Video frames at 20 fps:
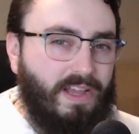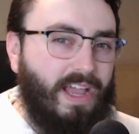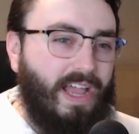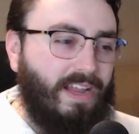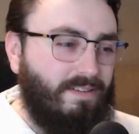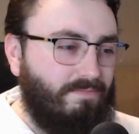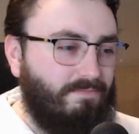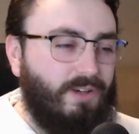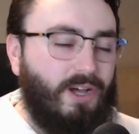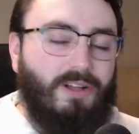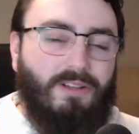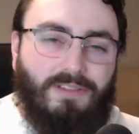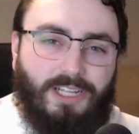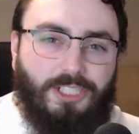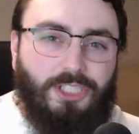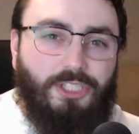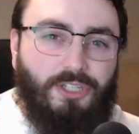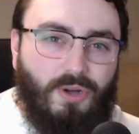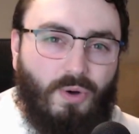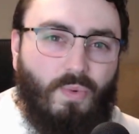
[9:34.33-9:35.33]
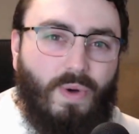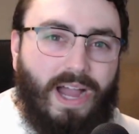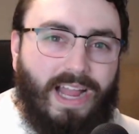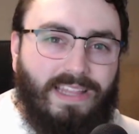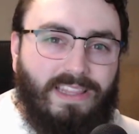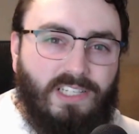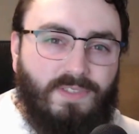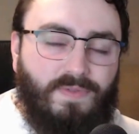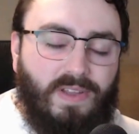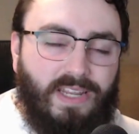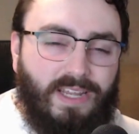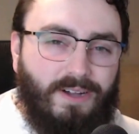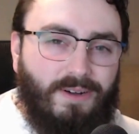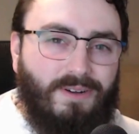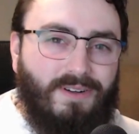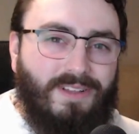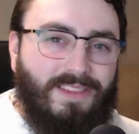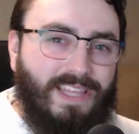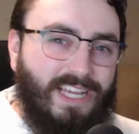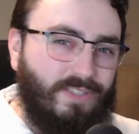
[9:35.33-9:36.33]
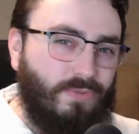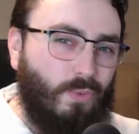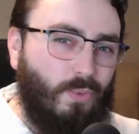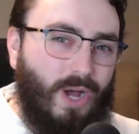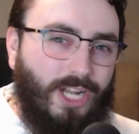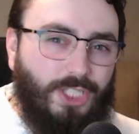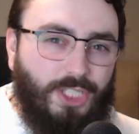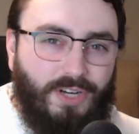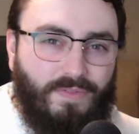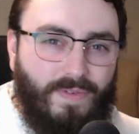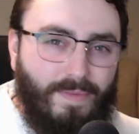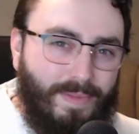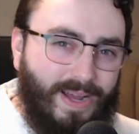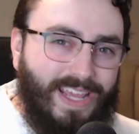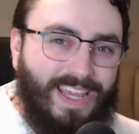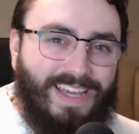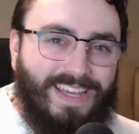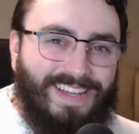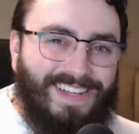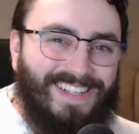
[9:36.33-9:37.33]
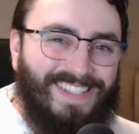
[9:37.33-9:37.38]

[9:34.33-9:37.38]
and I'll let you know why in this video. Thanks for watching, everybody.